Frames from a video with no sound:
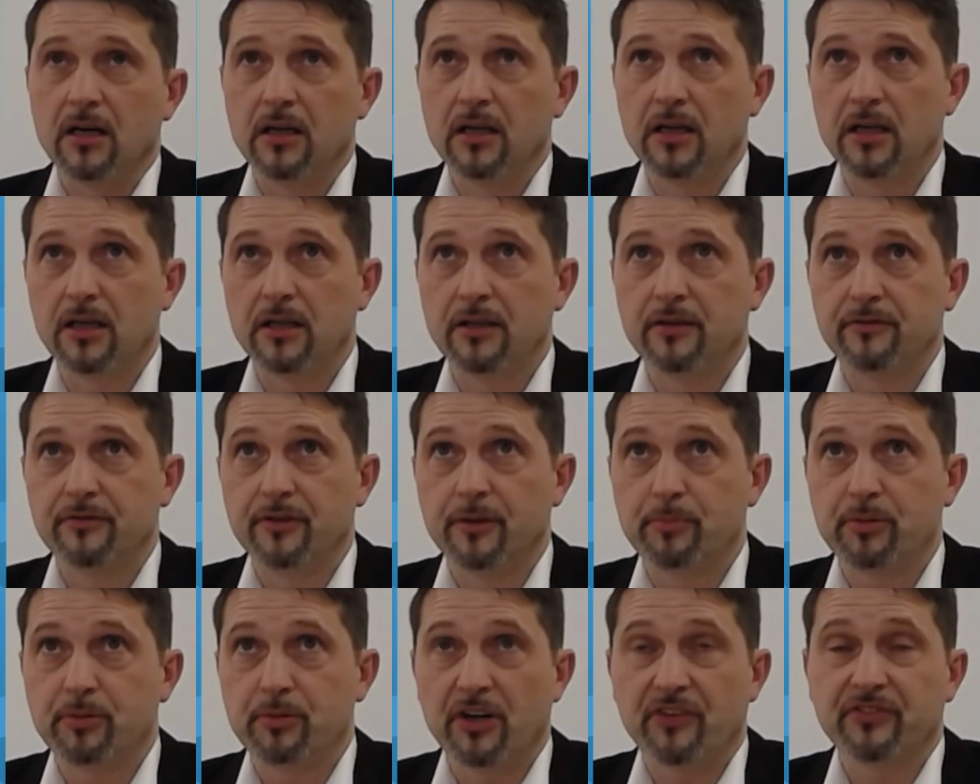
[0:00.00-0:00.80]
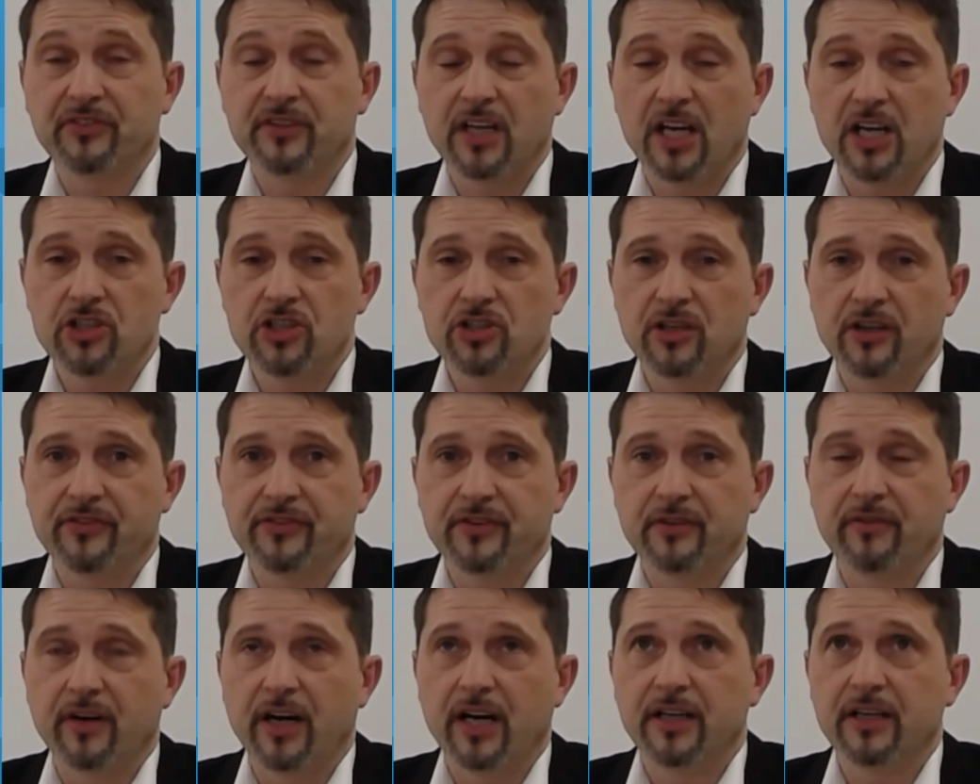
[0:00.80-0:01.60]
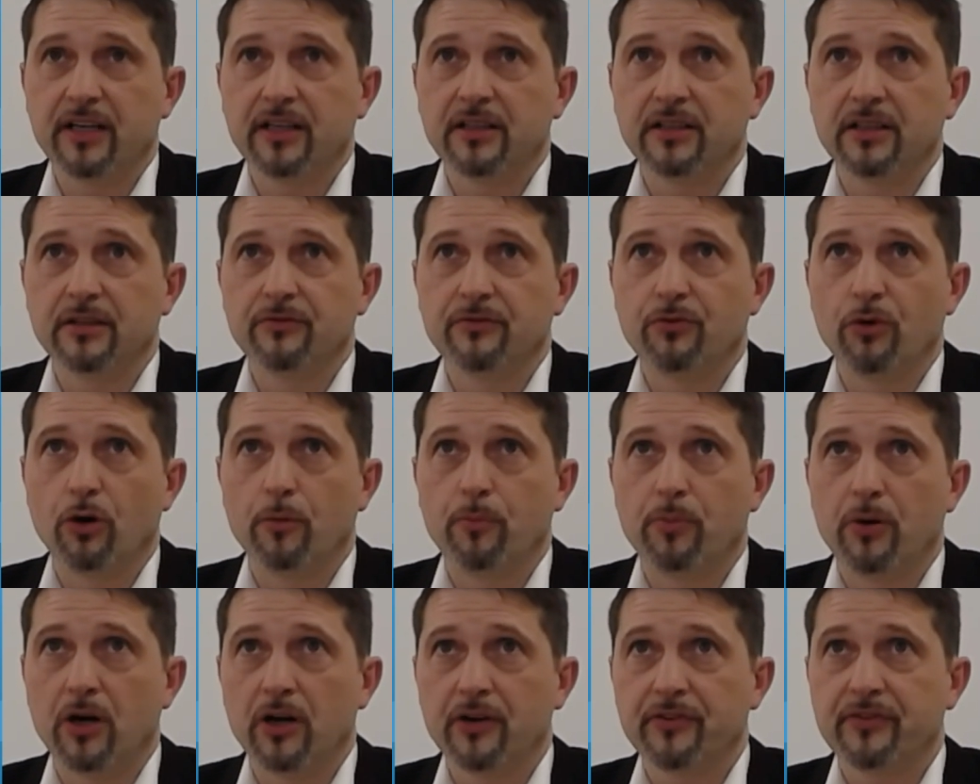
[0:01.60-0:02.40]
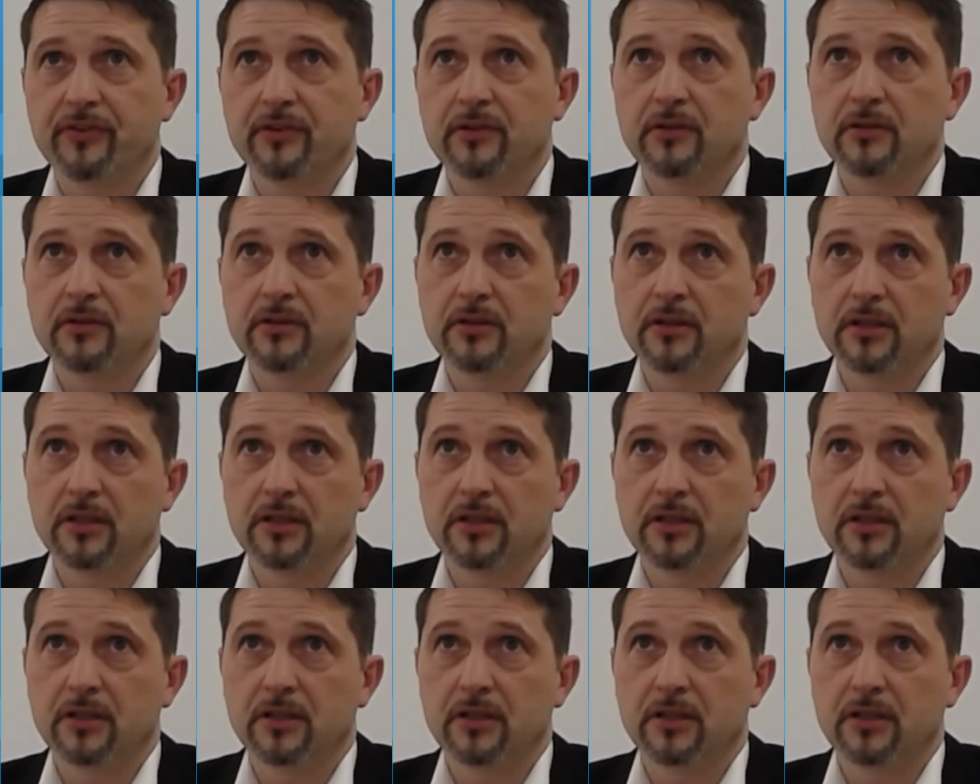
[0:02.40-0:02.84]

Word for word: Uh, the presentation is divided in four parts.